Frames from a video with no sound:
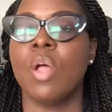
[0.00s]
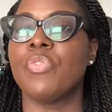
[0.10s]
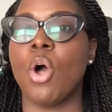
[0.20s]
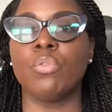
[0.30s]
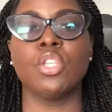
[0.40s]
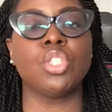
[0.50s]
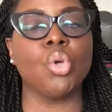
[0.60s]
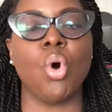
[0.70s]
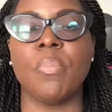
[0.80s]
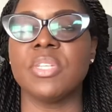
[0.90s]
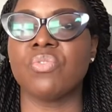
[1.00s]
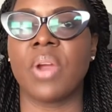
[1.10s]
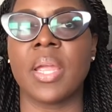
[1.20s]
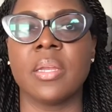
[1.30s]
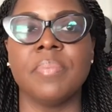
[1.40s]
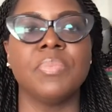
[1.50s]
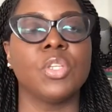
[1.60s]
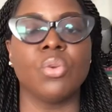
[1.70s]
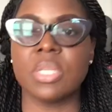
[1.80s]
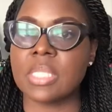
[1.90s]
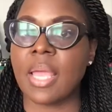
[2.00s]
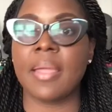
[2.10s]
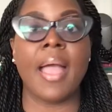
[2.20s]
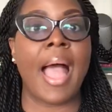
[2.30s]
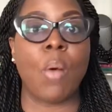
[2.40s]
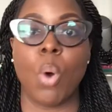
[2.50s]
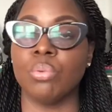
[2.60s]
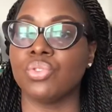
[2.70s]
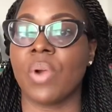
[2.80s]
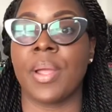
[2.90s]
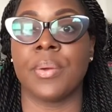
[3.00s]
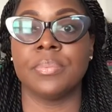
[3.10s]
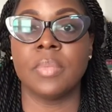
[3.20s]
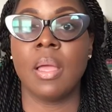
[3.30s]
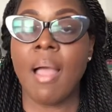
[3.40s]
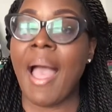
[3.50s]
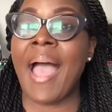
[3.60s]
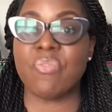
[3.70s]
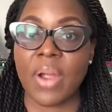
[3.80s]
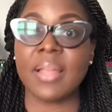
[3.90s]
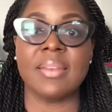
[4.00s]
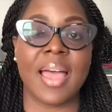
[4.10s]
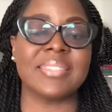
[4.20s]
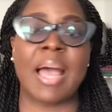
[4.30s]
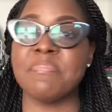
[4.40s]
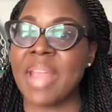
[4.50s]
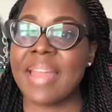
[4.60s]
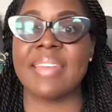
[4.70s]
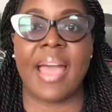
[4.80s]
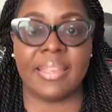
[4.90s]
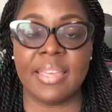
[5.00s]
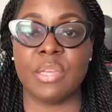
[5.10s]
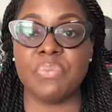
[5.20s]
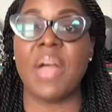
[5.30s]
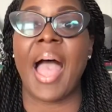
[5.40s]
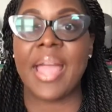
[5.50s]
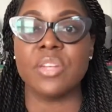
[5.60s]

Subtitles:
Though the storm is raining, you can say, I won't drown. I recognize I'm not naive. I